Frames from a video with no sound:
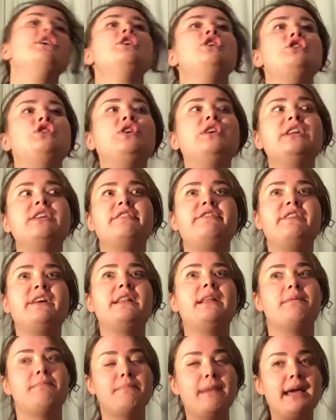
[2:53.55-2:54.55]
You're going to feel
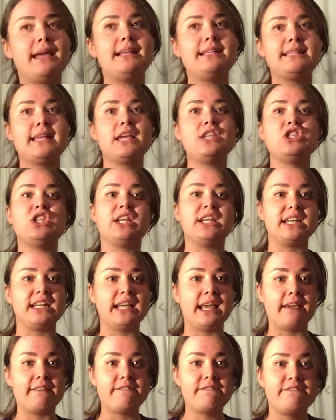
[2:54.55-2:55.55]
amazing. You're going to
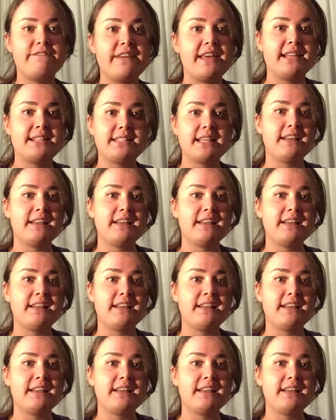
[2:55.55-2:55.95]
get fit,